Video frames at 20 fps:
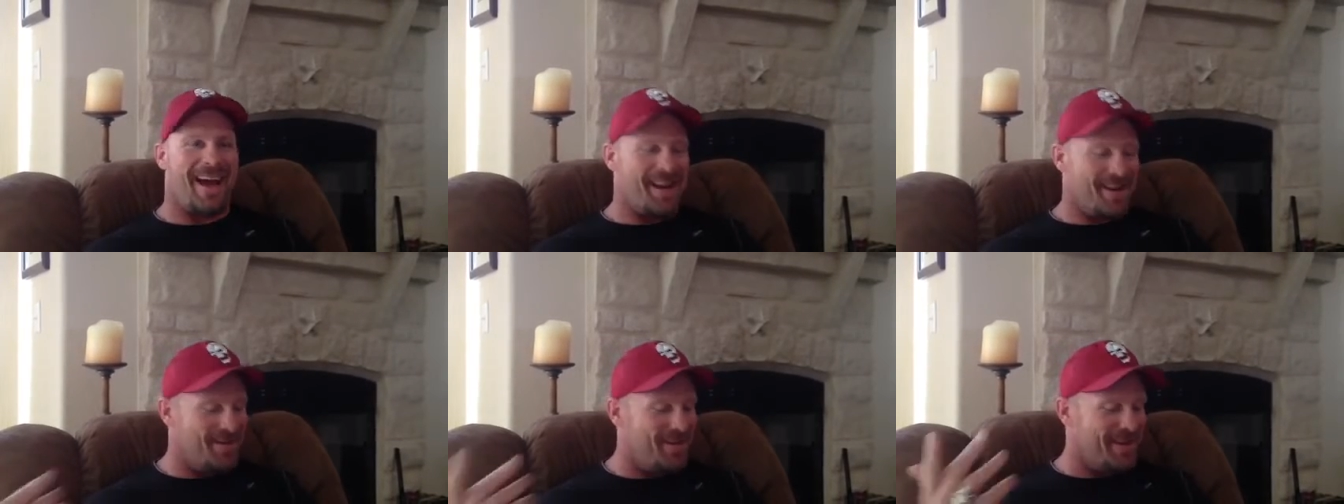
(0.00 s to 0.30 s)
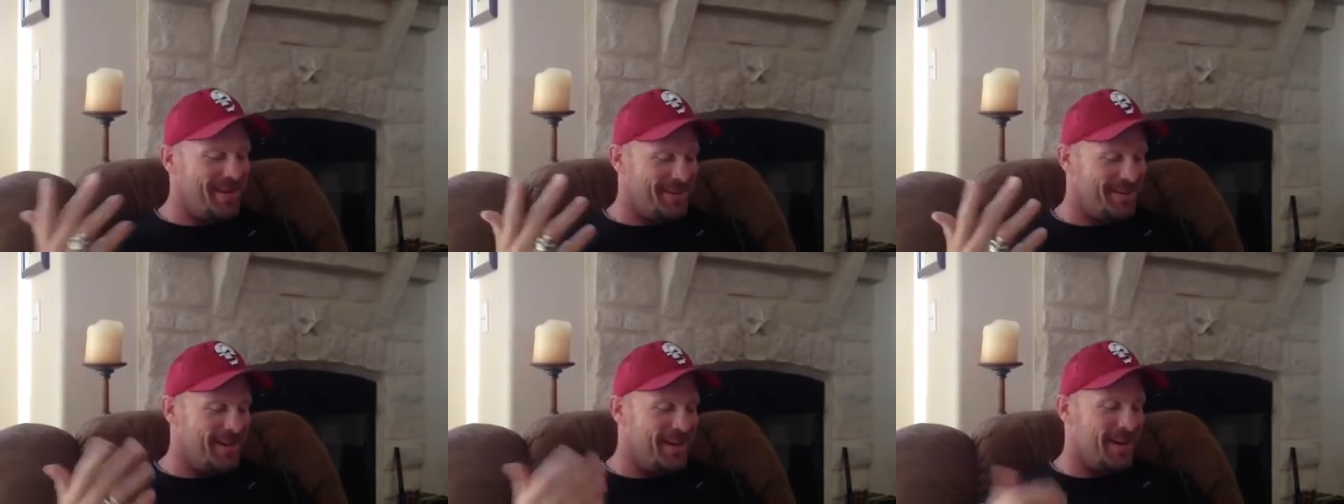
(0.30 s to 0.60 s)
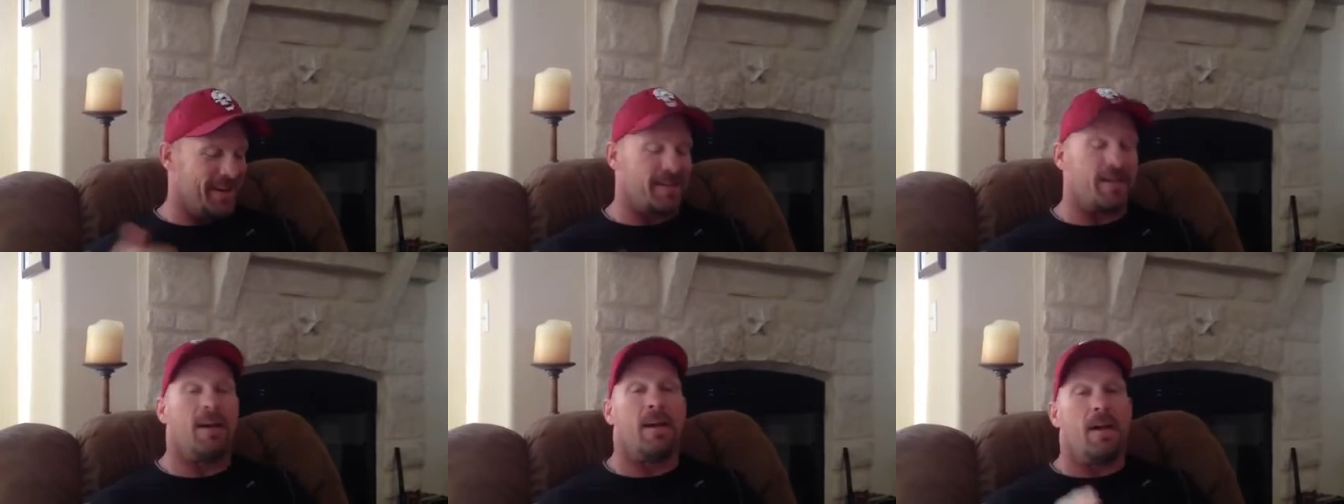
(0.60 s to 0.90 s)
I knew it
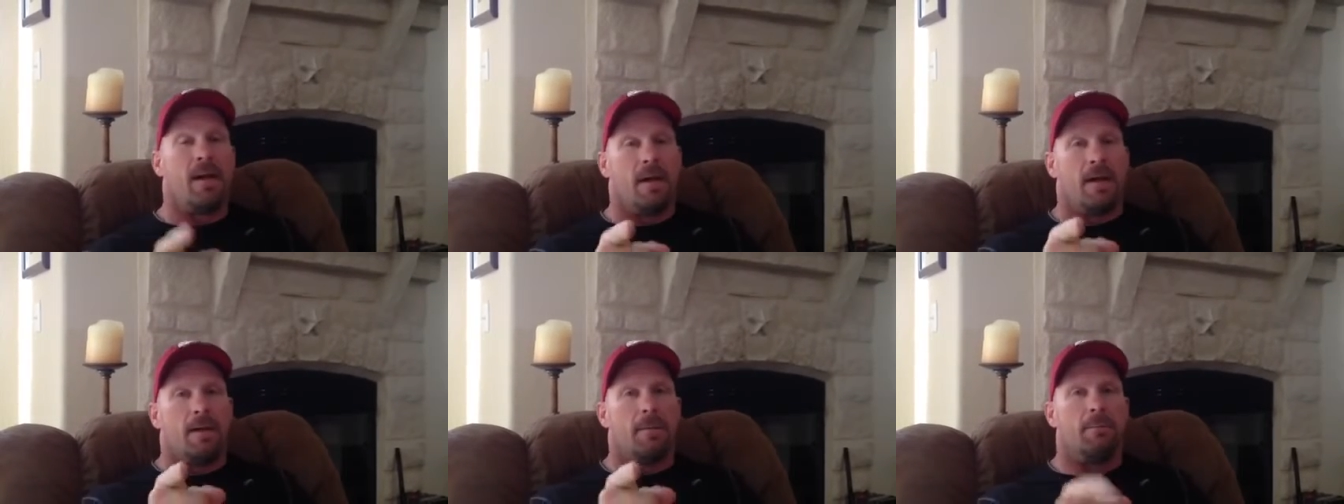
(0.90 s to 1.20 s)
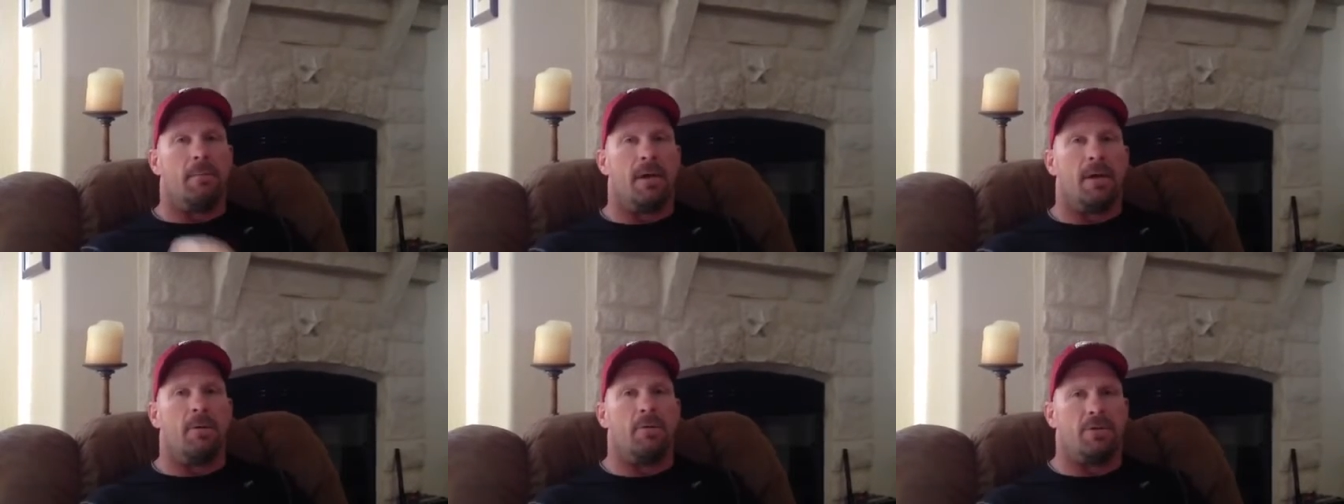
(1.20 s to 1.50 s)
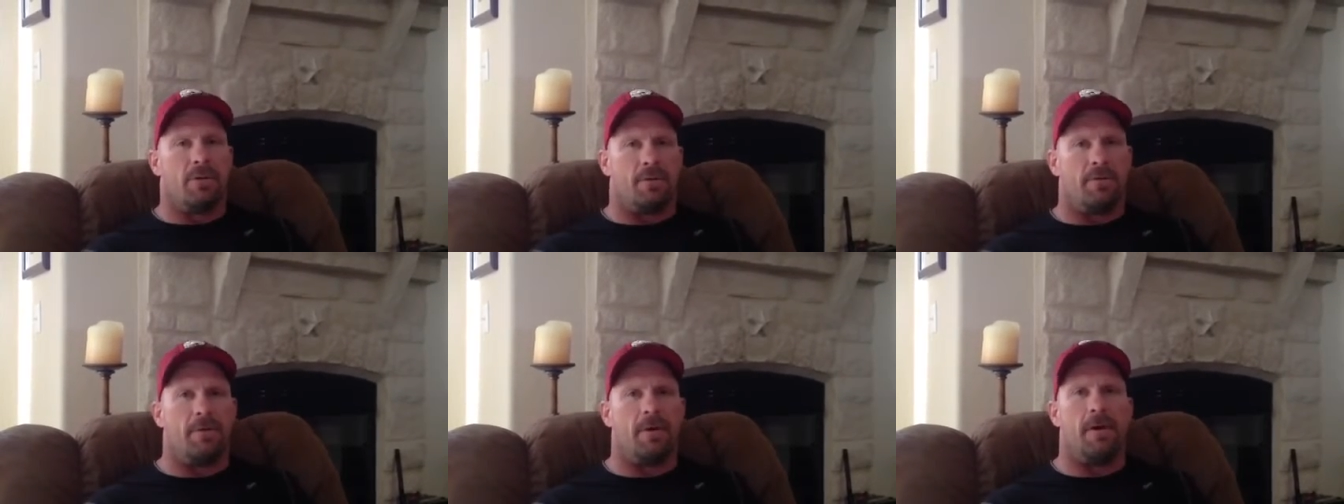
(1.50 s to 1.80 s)
sucked, but it was
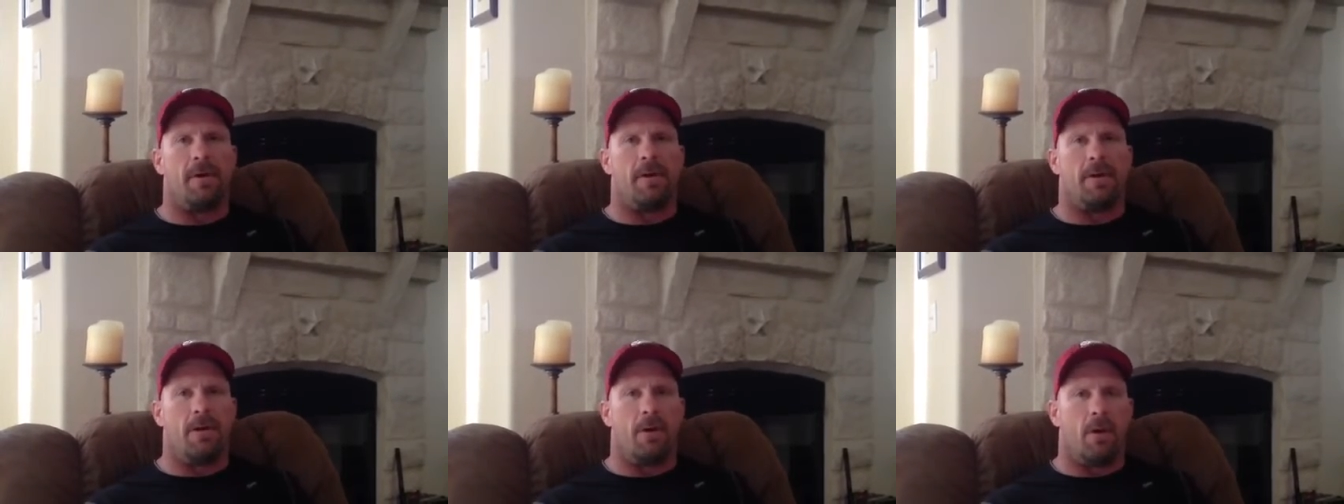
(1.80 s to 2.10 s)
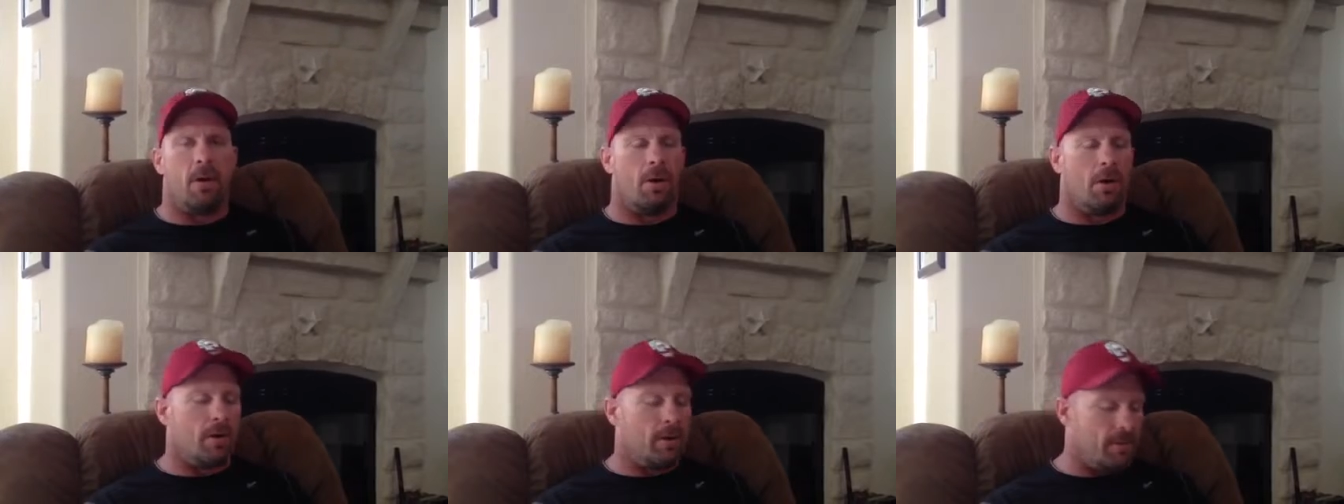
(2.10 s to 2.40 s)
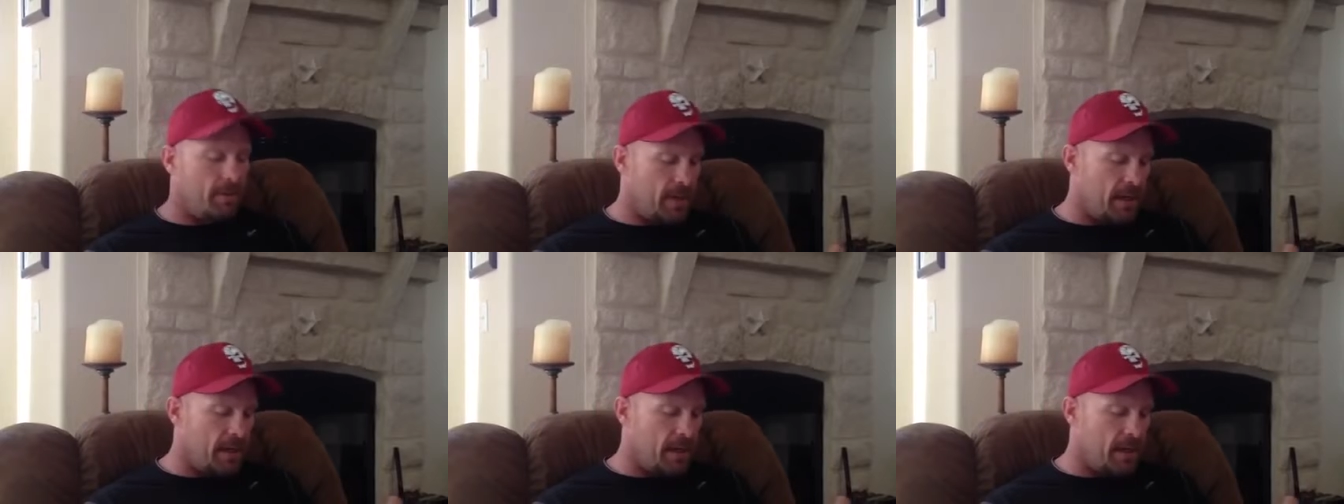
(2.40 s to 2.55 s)
a foot in the door,